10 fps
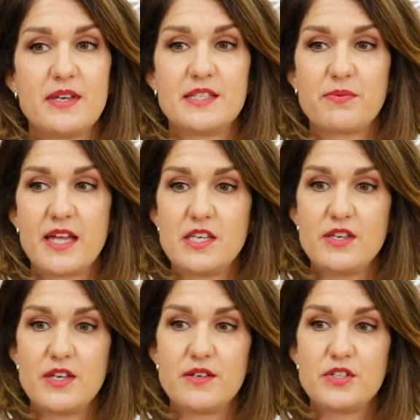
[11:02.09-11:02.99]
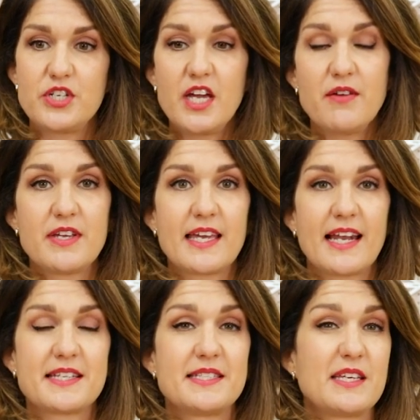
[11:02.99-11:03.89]
is when you use shirring
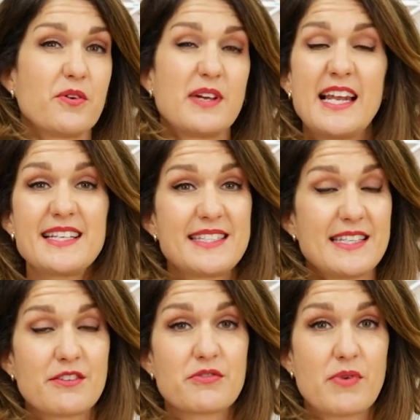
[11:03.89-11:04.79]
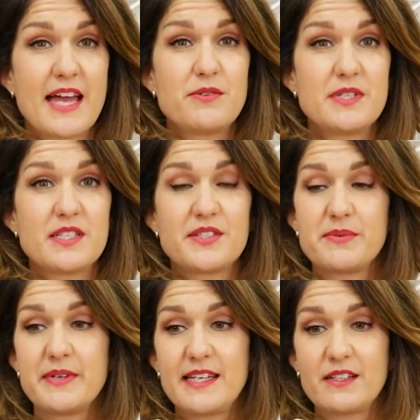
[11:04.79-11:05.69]
elastic or elastic thread. We do
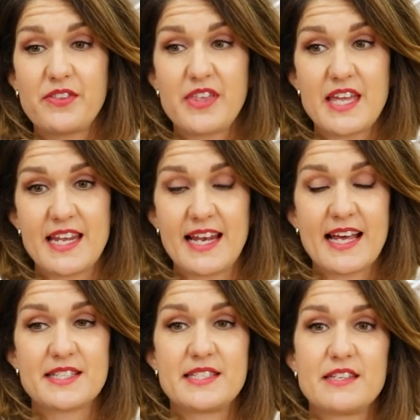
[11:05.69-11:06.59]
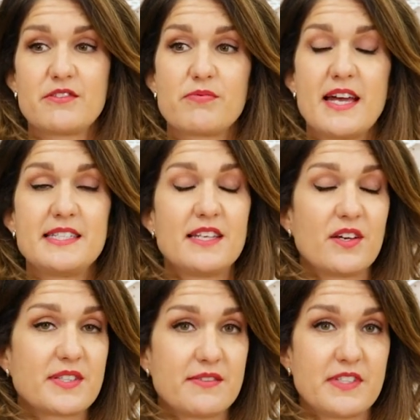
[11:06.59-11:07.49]
some little thin elastic thread in
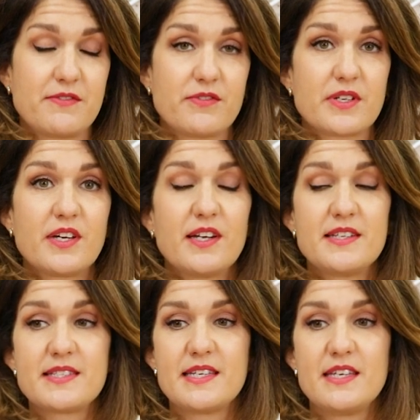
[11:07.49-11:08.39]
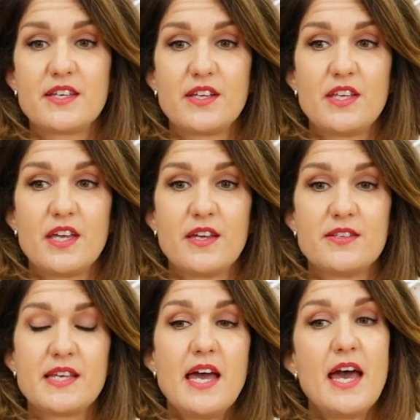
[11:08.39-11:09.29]
lots of different colours that you can
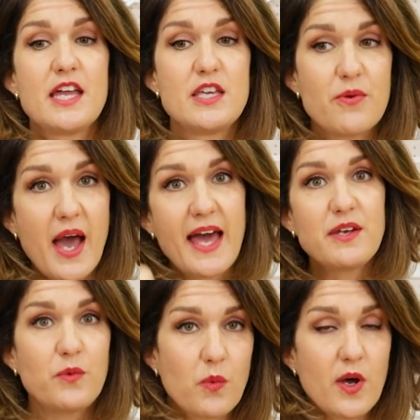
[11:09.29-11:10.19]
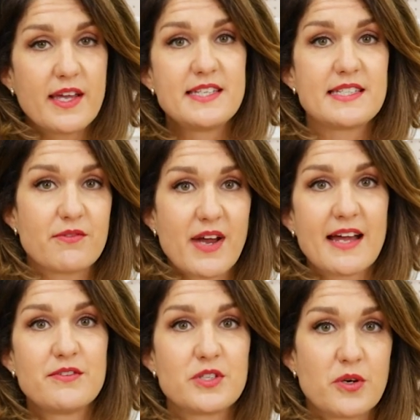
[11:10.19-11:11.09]
use. You hand wind it
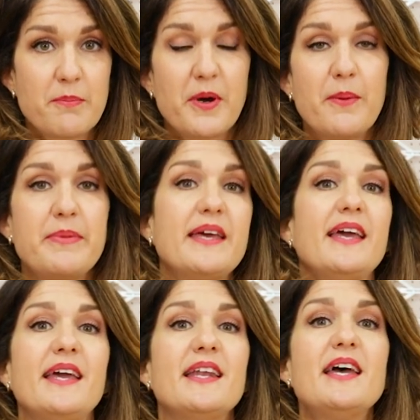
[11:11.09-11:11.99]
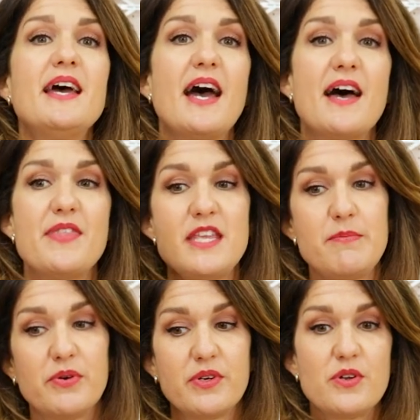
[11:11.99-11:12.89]
round your bobbin, and then
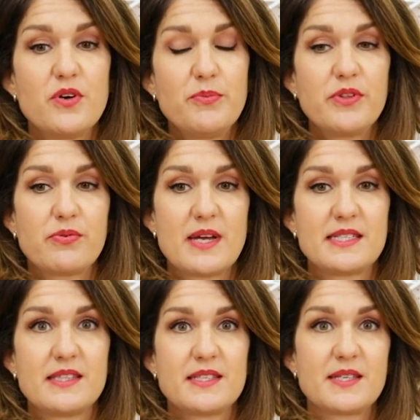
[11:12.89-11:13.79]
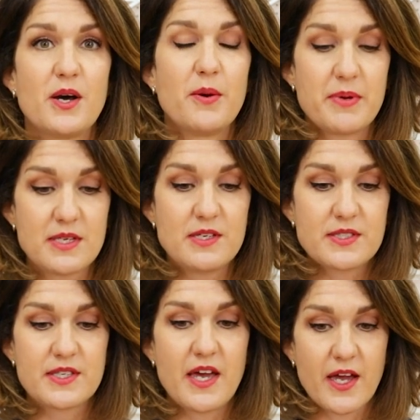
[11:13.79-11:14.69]
you put normal thread in the top, and you
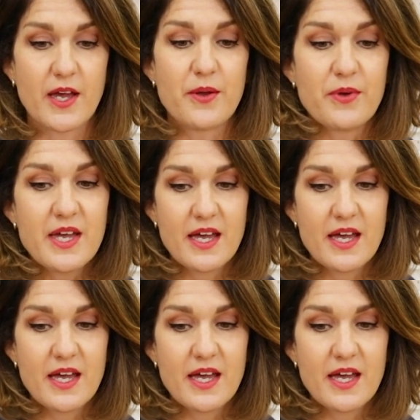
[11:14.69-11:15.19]
sew